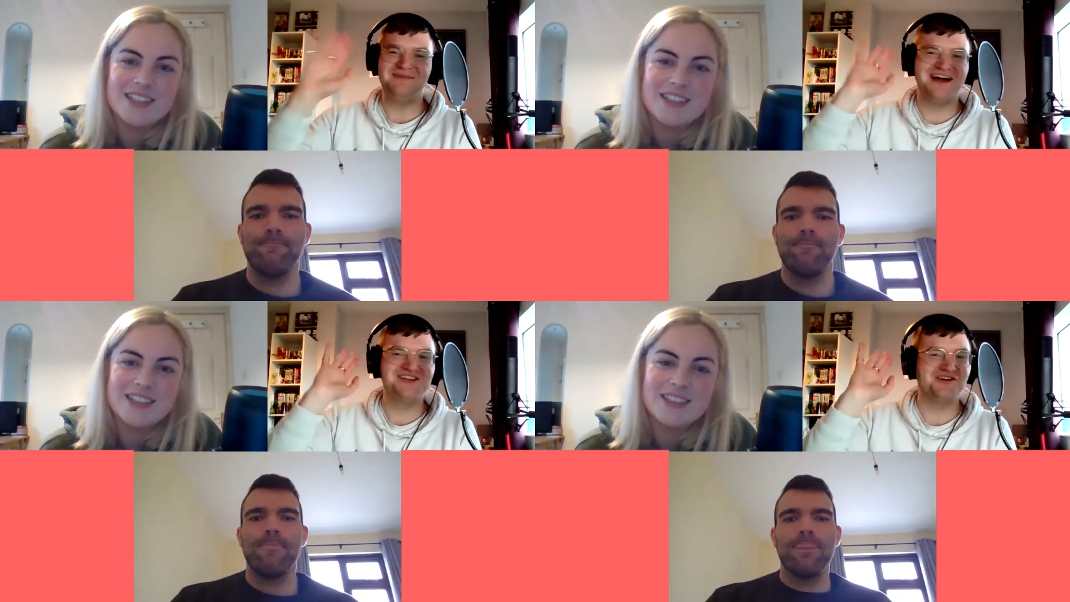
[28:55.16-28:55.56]

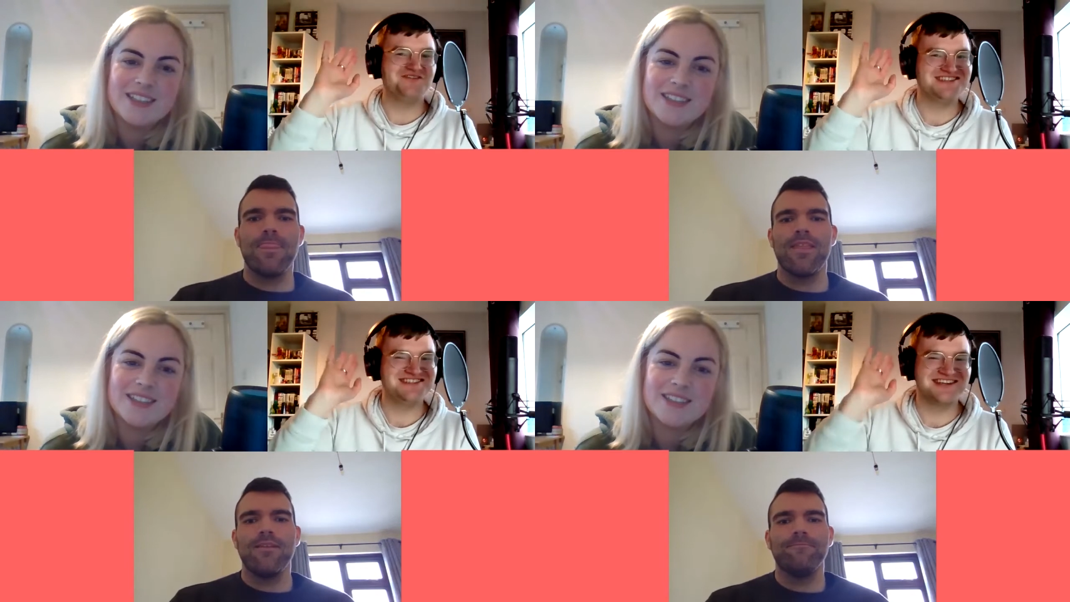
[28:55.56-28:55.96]

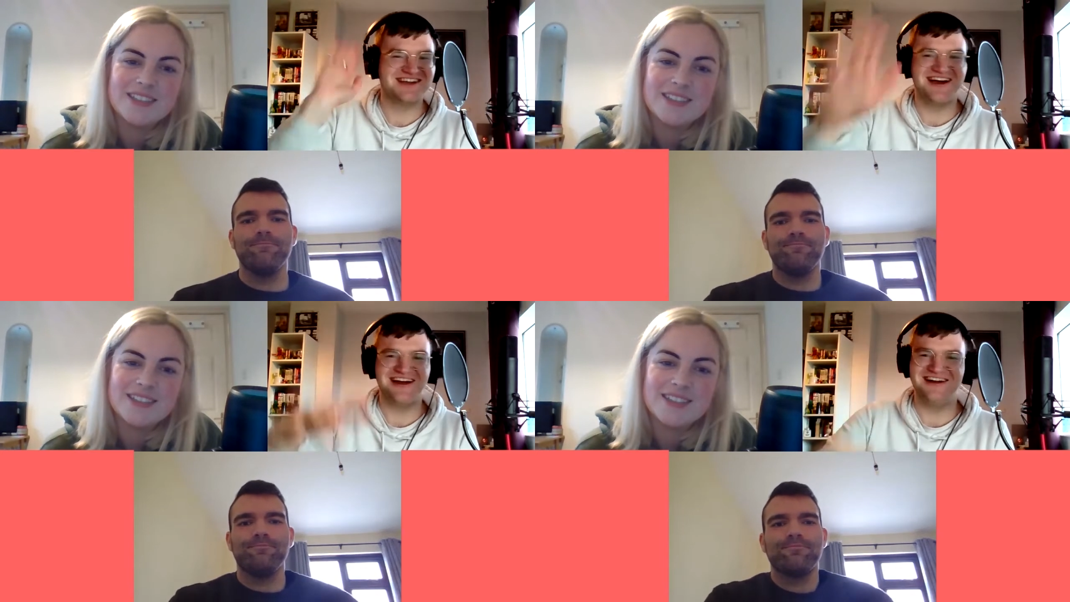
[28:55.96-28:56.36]
Speaker 1: ketchup was just
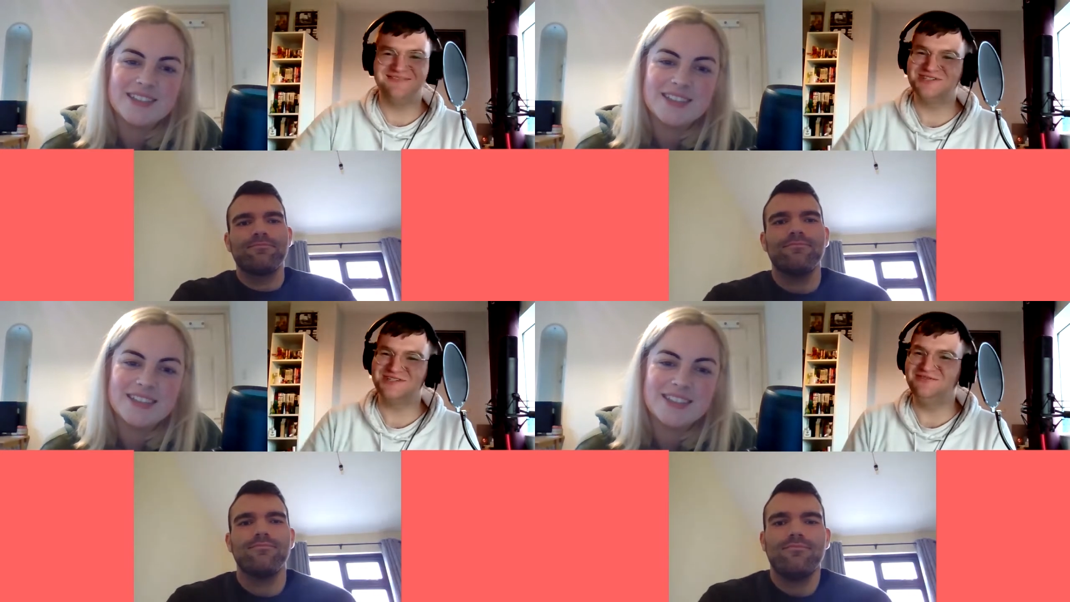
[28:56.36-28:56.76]
in the
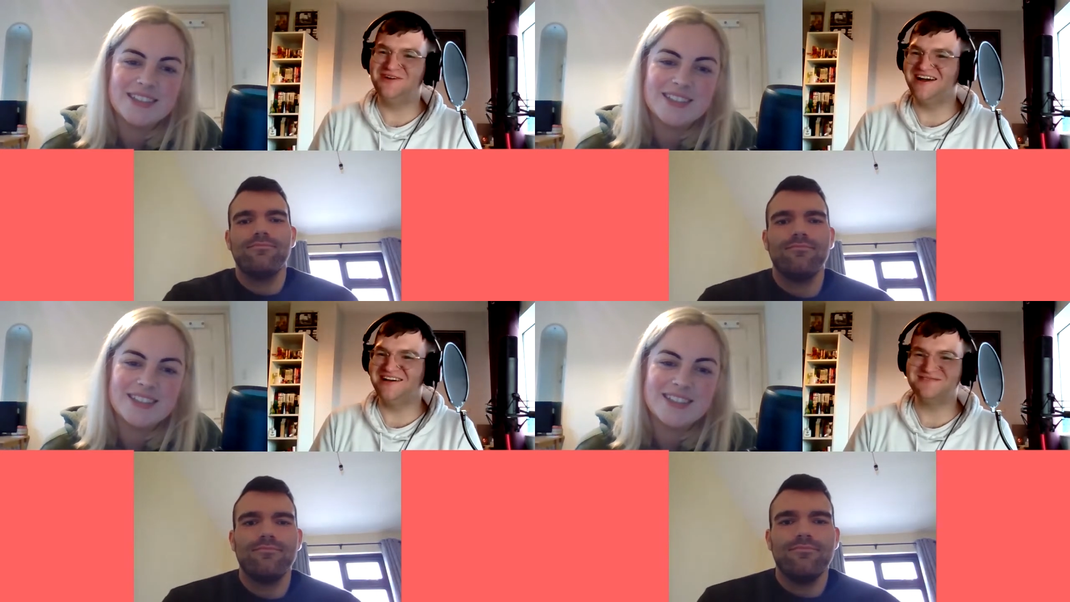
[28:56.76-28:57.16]
car.
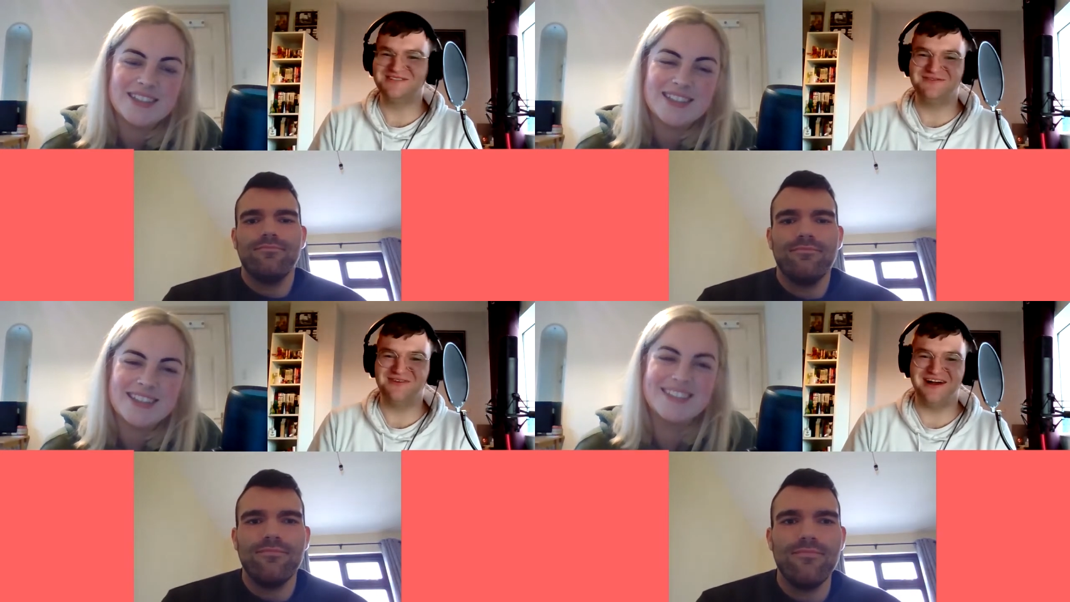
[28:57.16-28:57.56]
Shouldn't have
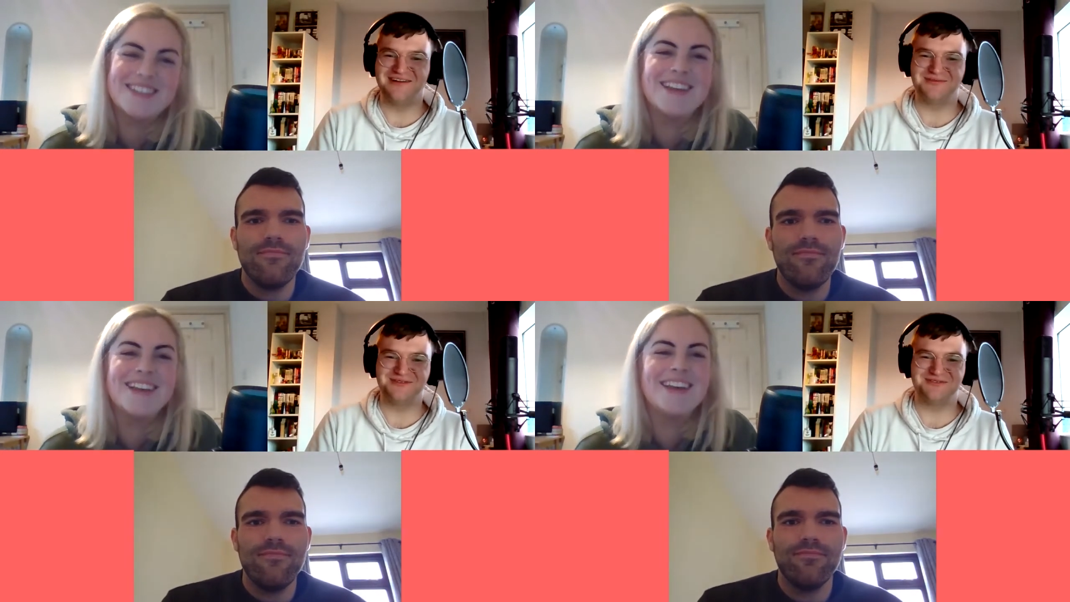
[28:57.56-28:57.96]

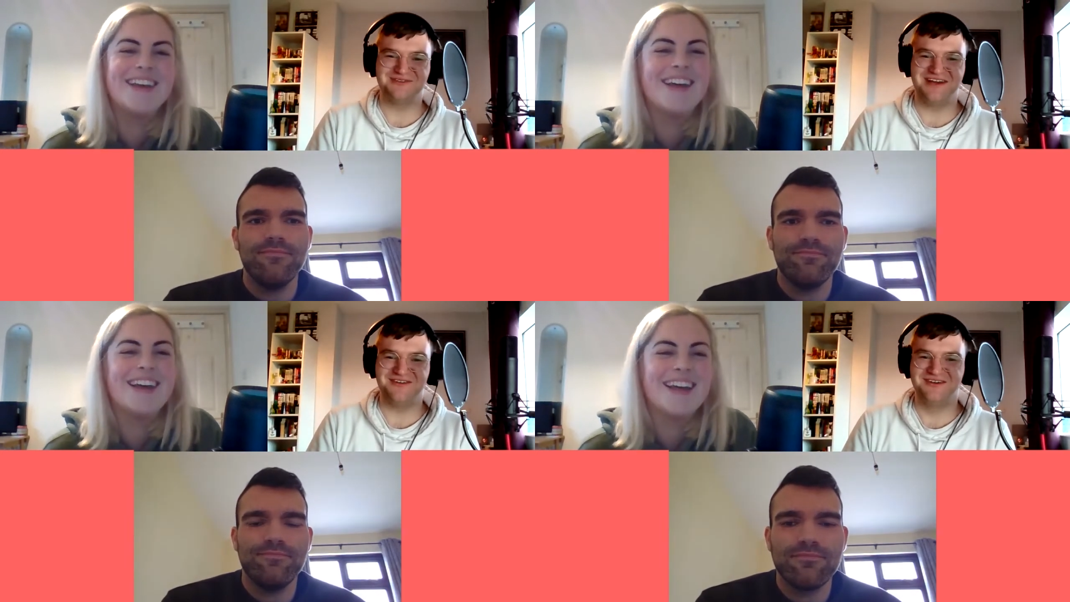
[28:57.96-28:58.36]
which
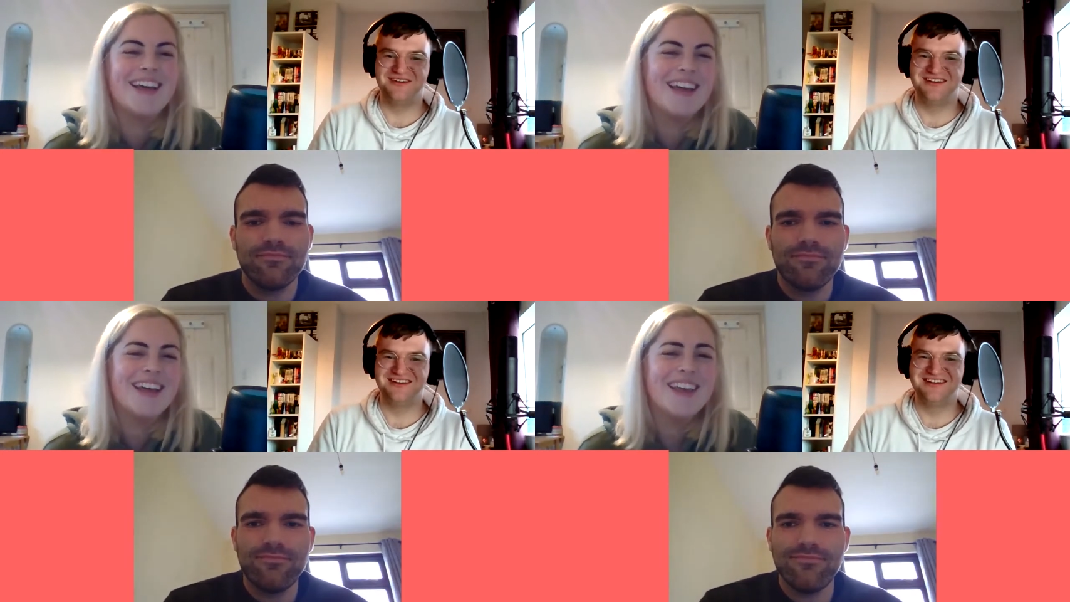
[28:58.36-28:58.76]
Vienna.
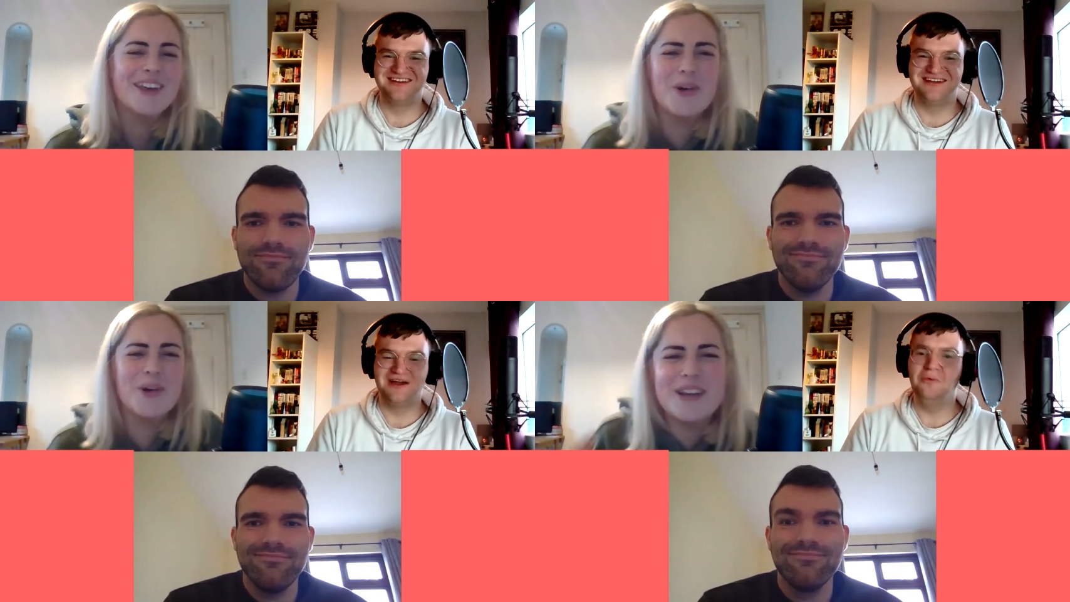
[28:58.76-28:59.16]

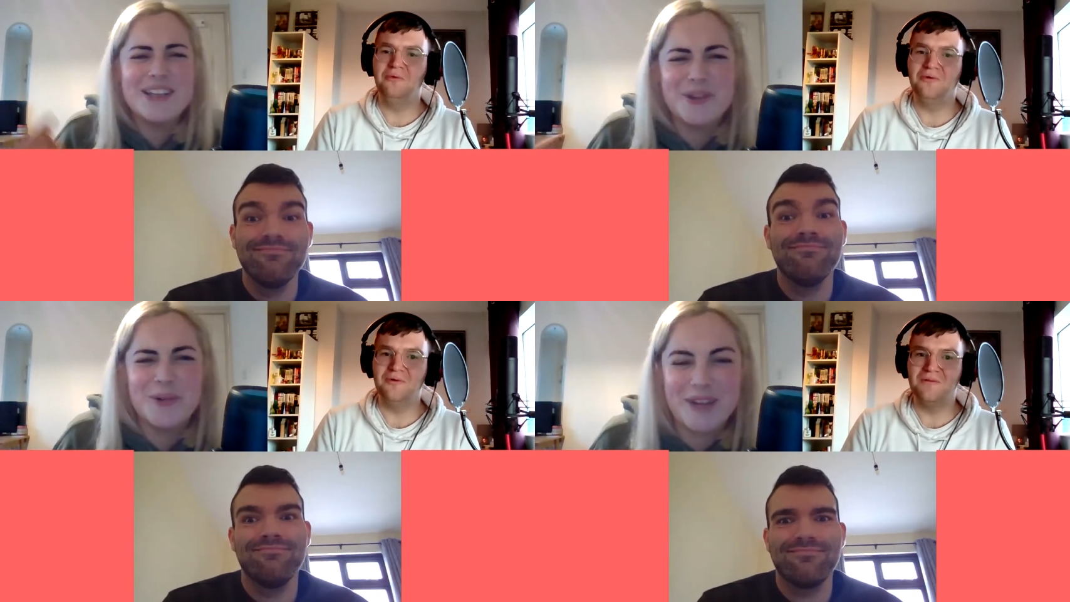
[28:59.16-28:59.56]

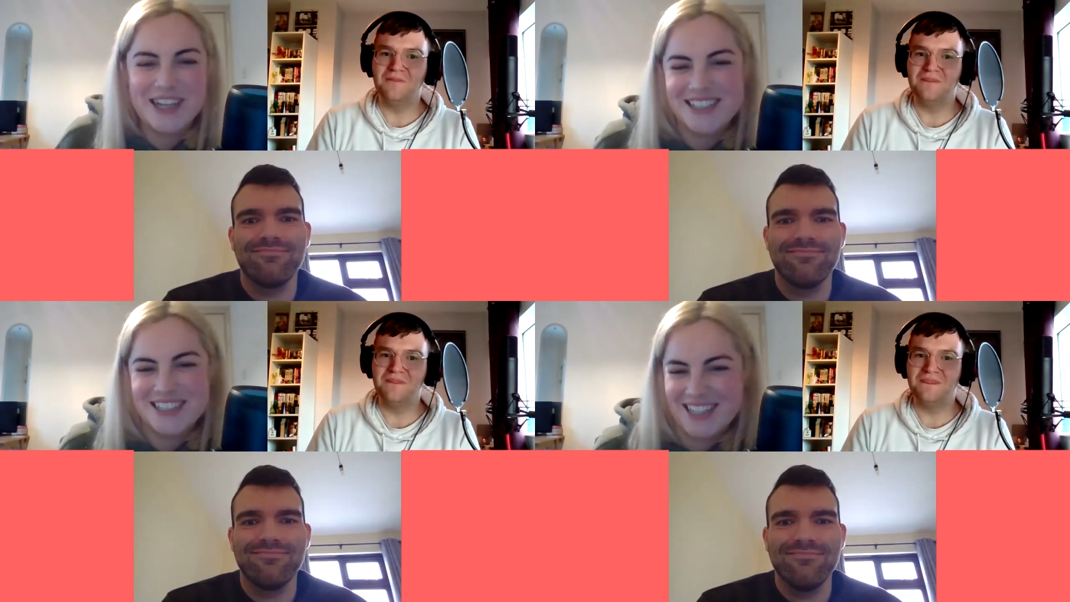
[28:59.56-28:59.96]
Speaker 2: Corning to
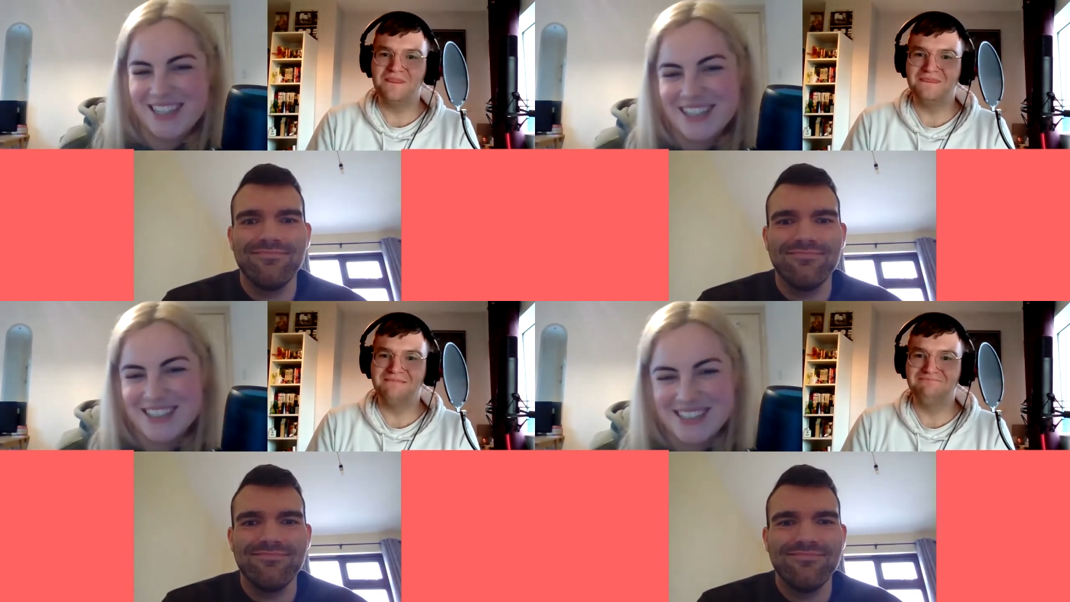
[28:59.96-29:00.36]
Malia clear.